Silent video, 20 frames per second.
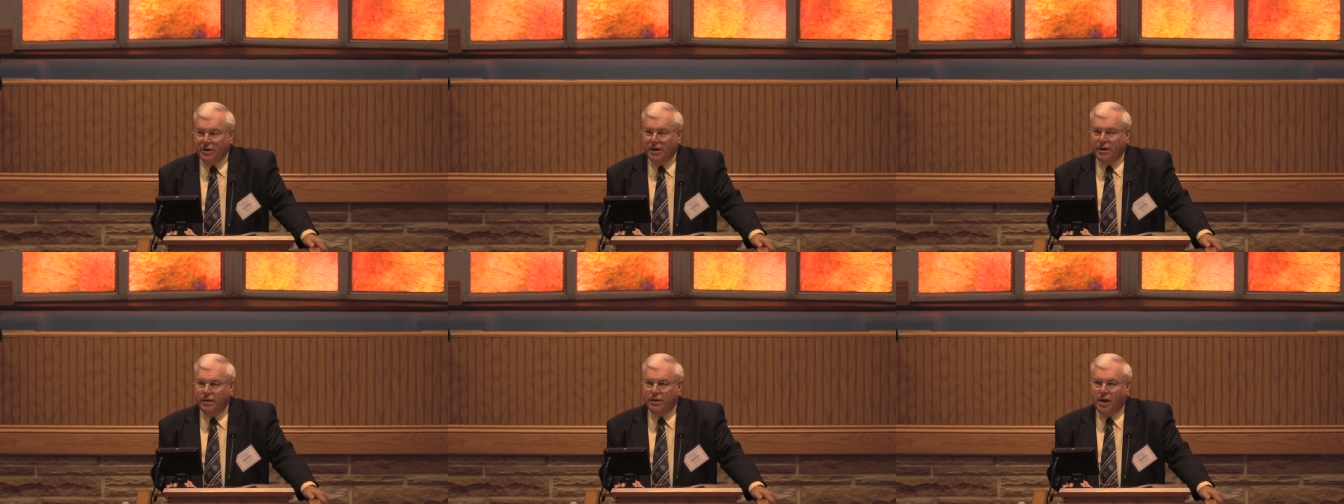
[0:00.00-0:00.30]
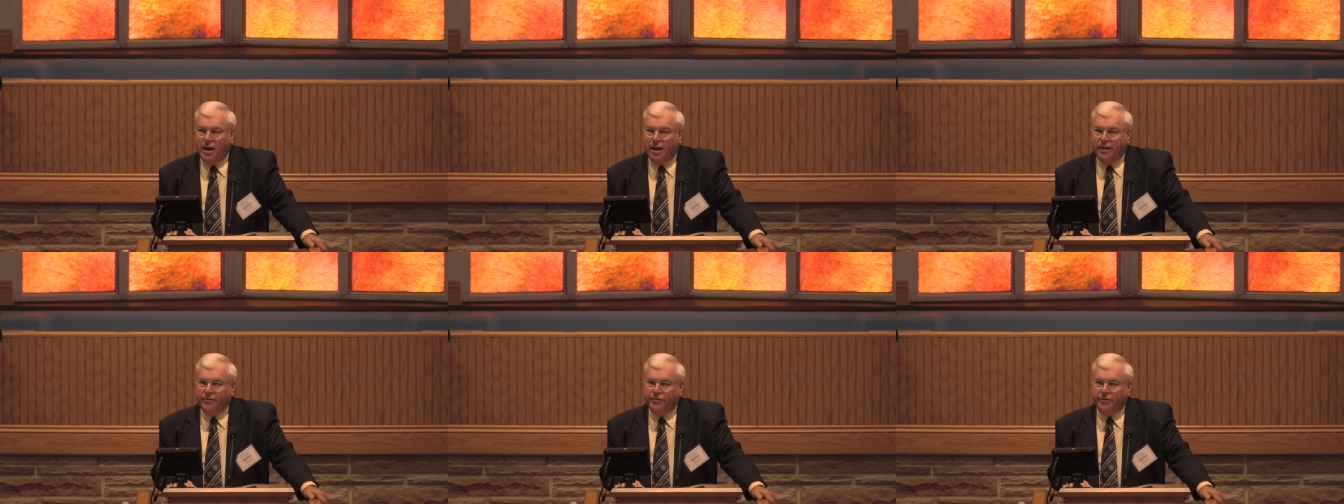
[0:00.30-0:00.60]
in
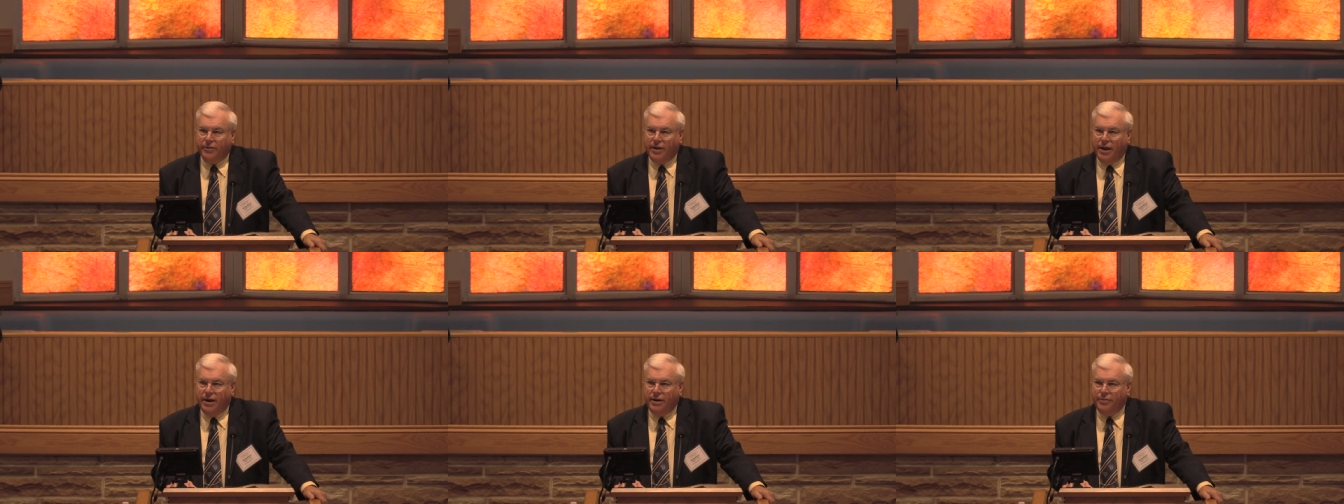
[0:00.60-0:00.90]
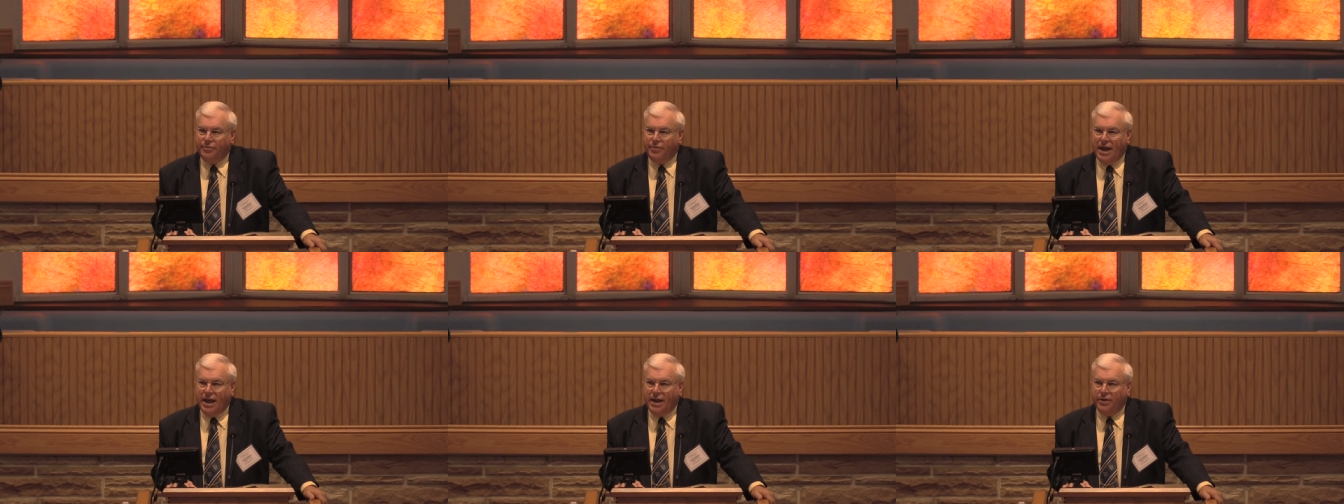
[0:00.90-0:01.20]
God's
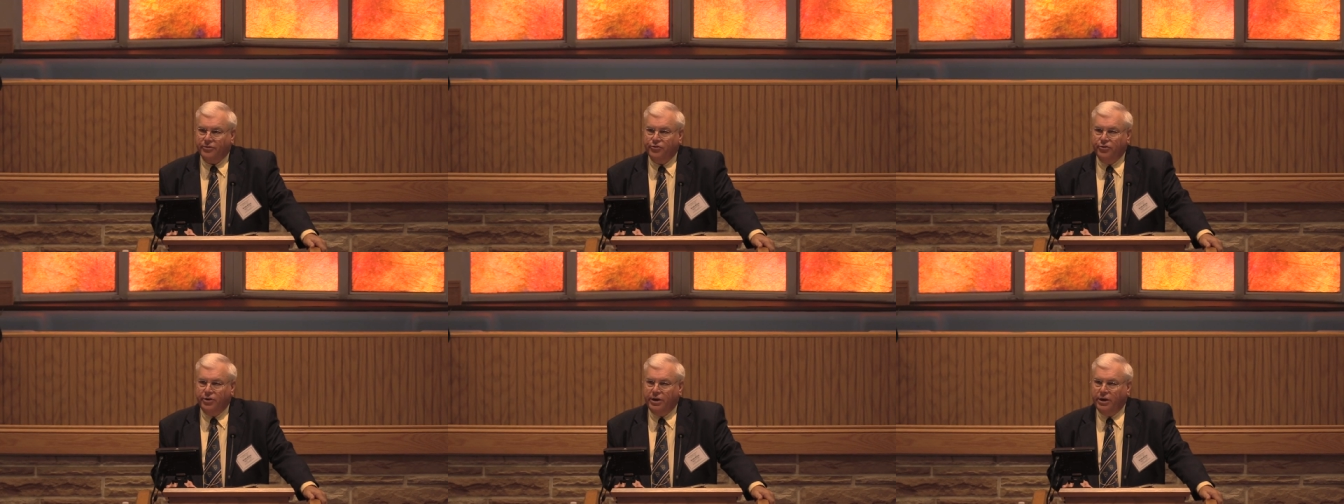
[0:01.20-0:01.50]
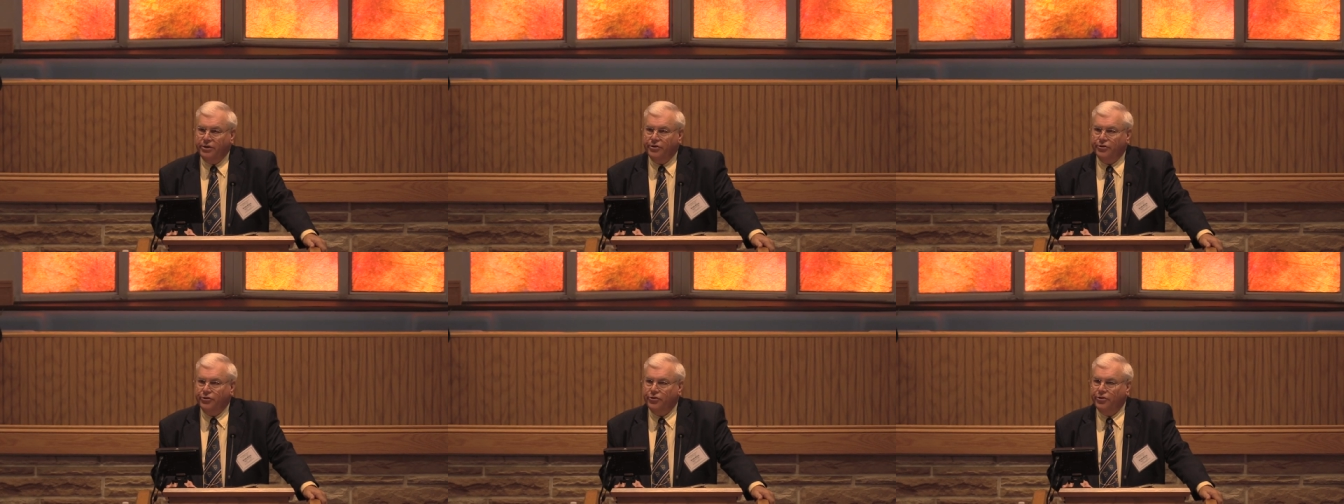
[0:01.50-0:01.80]
sight, a thousand
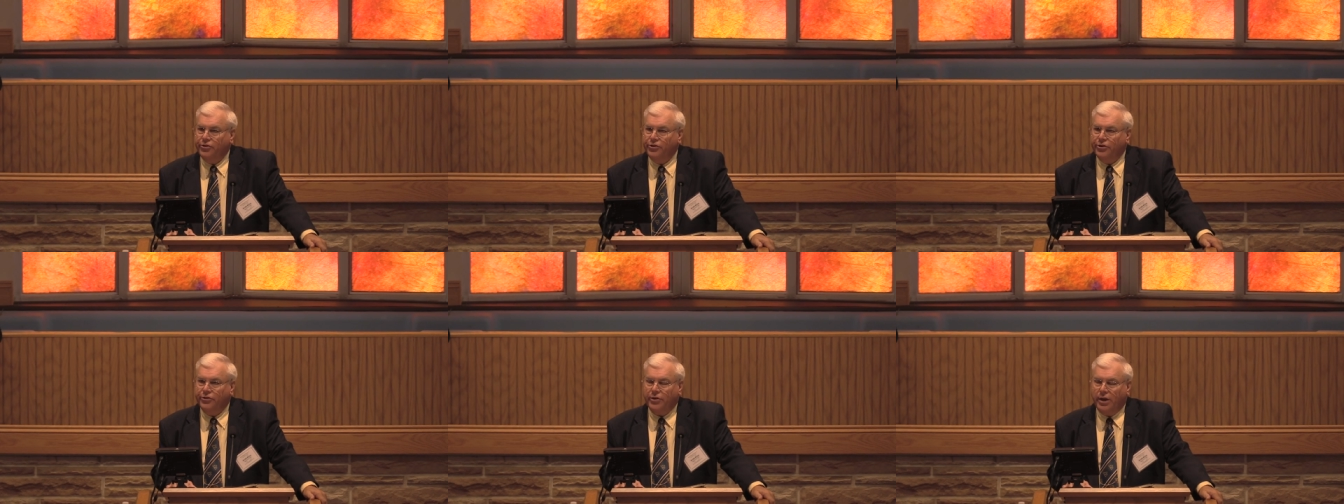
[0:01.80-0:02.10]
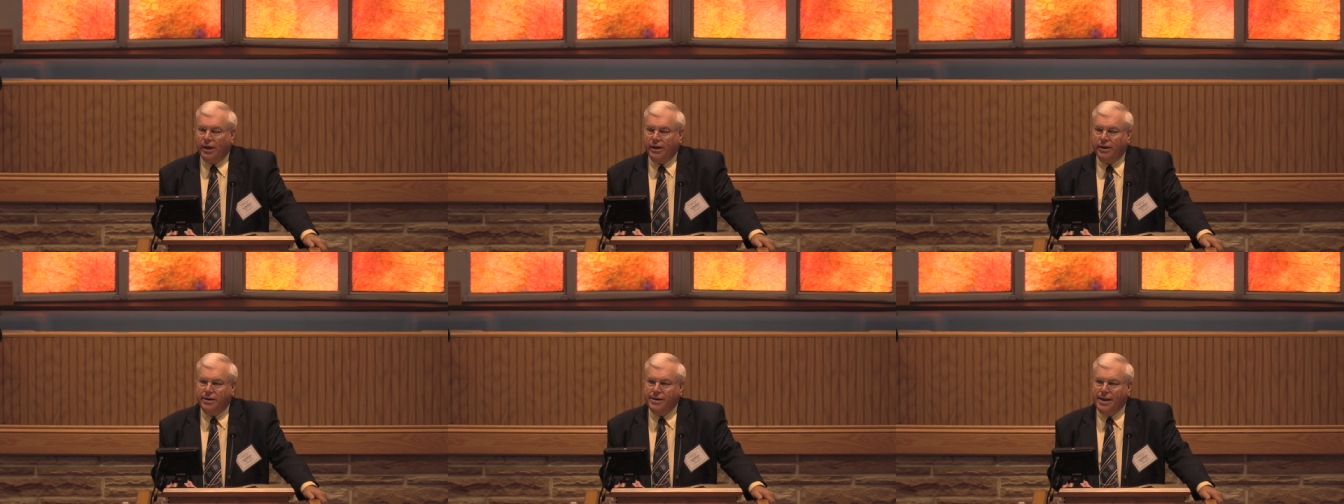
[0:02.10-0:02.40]
years are
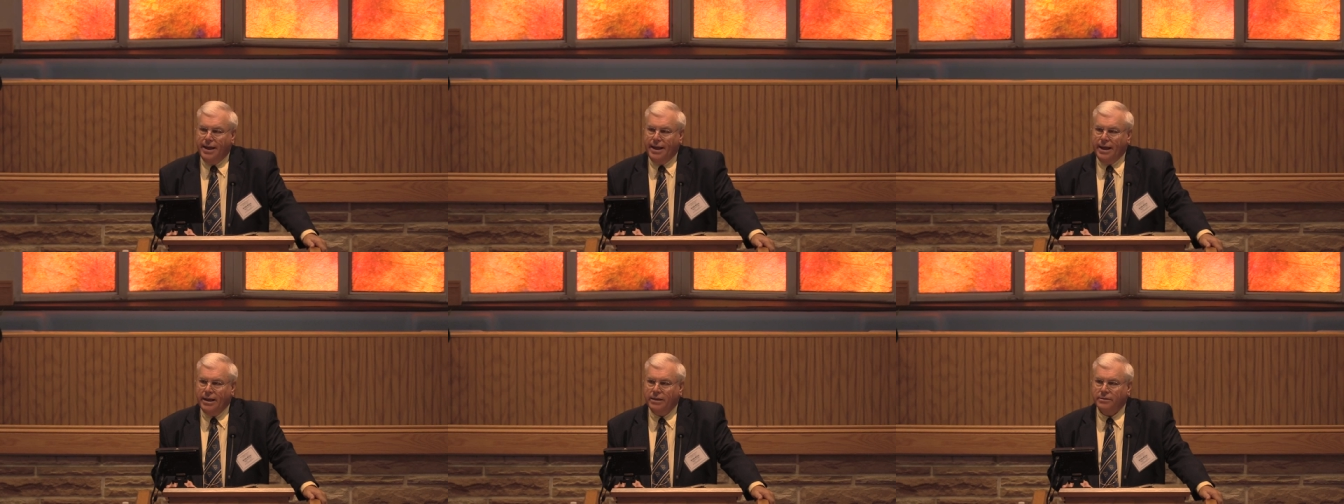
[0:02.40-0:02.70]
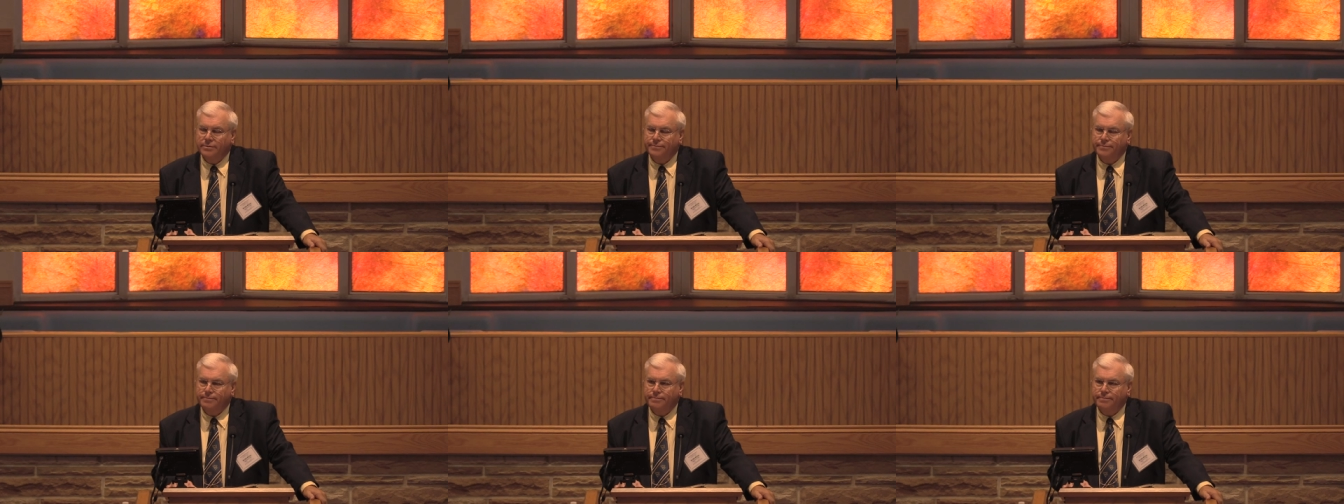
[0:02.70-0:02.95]
just like a day.